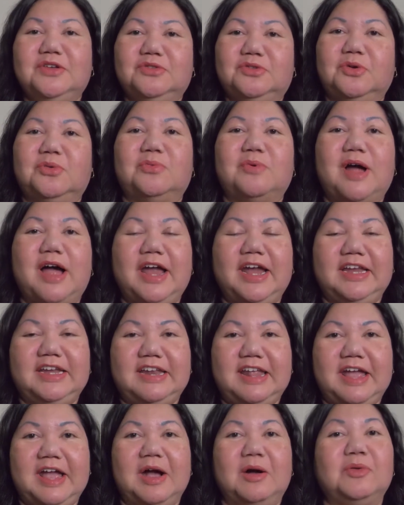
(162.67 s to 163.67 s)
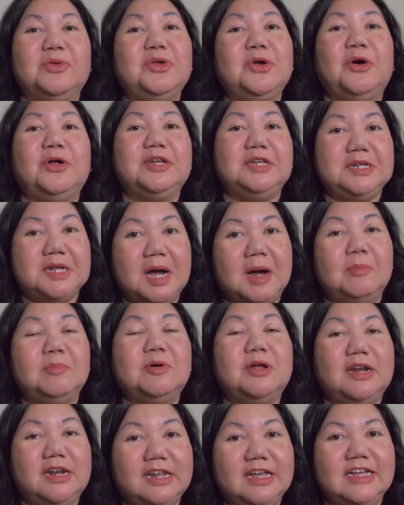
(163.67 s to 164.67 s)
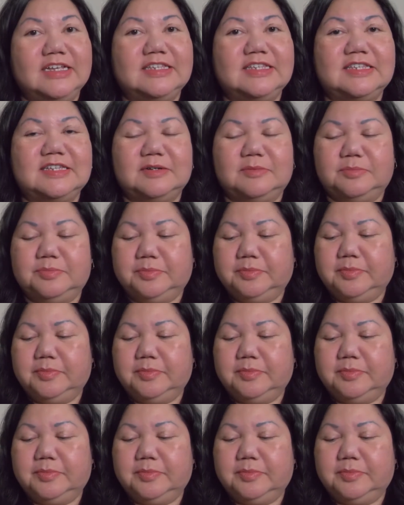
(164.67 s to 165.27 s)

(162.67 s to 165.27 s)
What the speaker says: to write down your dump list.